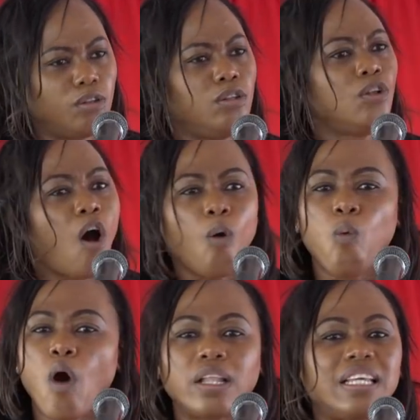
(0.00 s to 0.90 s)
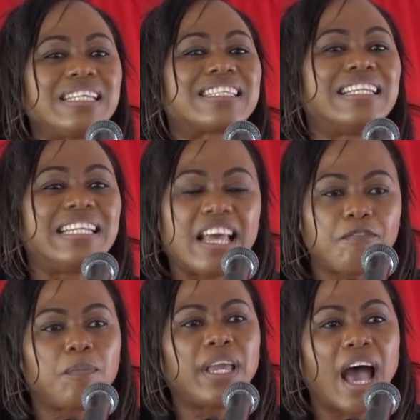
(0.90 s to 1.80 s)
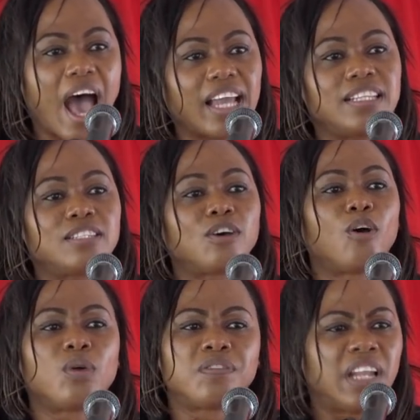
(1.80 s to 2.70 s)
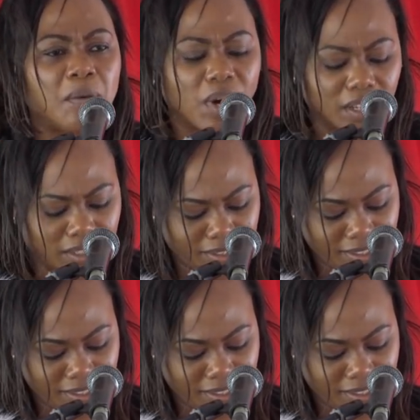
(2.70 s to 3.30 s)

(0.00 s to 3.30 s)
No one is left behind with labor.